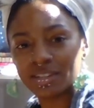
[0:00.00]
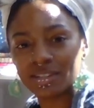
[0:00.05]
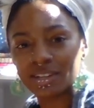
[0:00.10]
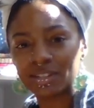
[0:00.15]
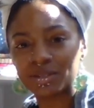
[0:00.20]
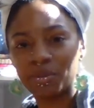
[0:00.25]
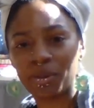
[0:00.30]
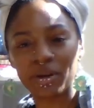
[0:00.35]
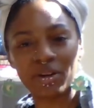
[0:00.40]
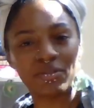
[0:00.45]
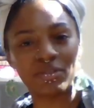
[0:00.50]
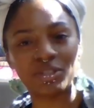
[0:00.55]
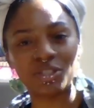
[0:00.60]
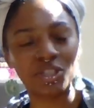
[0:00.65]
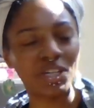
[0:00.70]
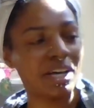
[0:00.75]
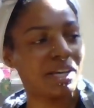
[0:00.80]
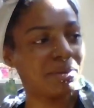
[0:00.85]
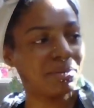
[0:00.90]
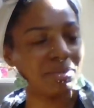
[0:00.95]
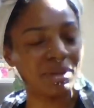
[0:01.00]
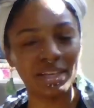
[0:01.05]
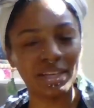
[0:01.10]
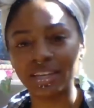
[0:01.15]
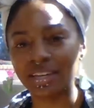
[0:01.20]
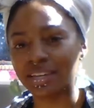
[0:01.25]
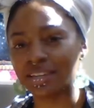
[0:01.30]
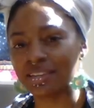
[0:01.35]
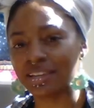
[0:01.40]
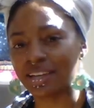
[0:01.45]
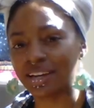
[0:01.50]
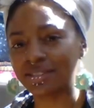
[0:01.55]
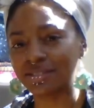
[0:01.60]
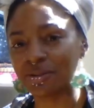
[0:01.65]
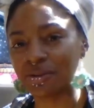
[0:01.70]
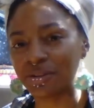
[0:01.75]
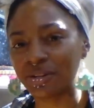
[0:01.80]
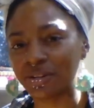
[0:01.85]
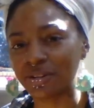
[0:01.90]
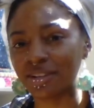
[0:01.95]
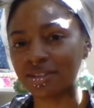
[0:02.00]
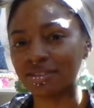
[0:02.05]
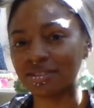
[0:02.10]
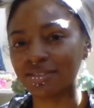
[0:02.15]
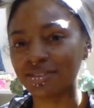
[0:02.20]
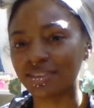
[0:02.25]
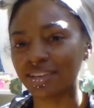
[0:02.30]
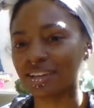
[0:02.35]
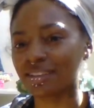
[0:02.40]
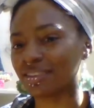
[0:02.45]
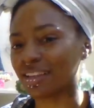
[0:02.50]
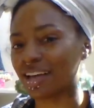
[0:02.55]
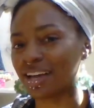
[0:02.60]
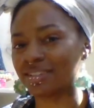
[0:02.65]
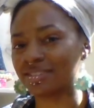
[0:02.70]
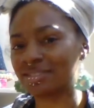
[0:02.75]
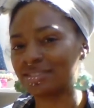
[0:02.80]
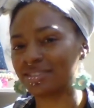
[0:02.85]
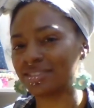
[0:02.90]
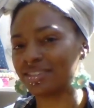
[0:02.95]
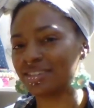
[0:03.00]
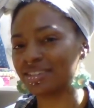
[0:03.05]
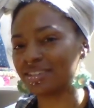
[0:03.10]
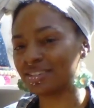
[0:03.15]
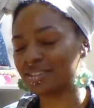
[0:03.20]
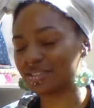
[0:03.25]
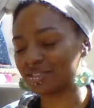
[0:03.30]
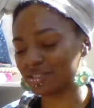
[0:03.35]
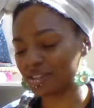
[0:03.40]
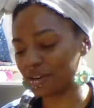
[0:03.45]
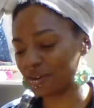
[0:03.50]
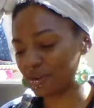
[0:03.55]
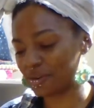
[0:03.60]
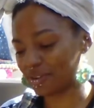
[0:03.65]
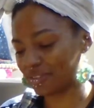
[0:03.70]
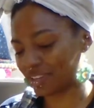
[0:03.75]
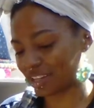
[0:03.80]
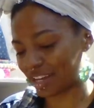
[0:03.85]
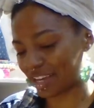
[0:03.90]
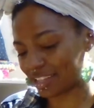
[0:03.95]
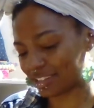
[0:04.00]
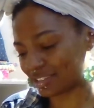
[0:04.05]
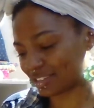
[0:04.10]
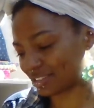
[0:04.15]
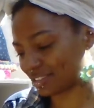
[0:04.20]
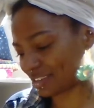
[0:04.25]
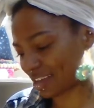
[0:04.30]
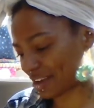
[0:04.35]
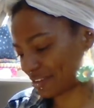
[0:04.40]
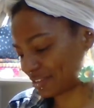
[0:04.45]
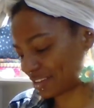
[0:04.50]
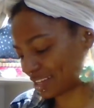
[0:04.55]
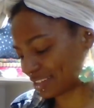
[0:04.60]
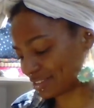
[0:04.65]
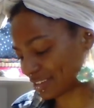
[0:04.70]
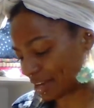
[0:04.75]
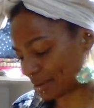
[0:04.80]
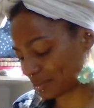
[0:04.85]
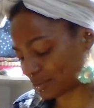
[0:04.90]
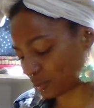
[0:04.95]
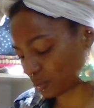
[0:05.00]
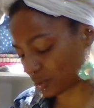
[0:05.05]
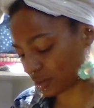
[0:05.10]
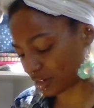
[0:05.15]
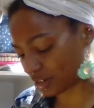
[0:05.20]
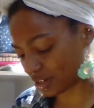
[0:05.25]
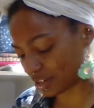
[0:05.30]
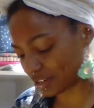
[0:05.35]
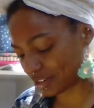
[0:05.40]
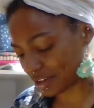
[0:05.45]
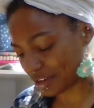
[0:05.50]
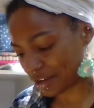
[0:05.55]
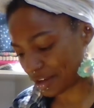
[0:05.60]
as part of a giant blanket that I started on like last year or so that I just haven't had time to work on.